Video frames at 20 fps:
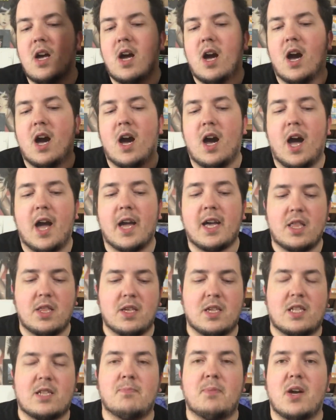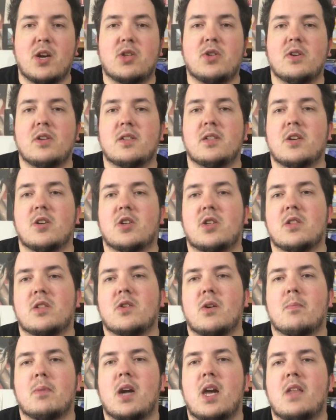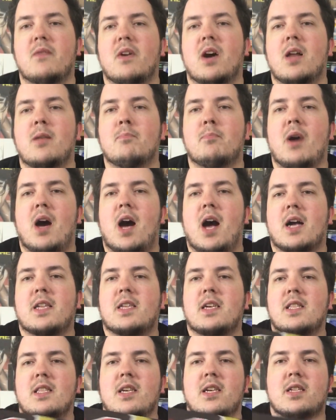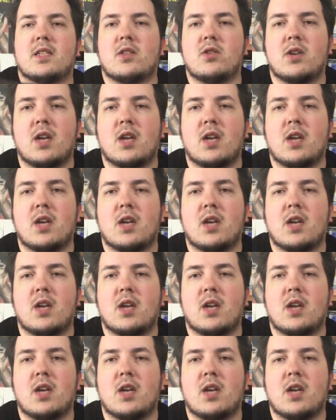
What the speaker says: I got the special edition, so I'm kind of unboxing this,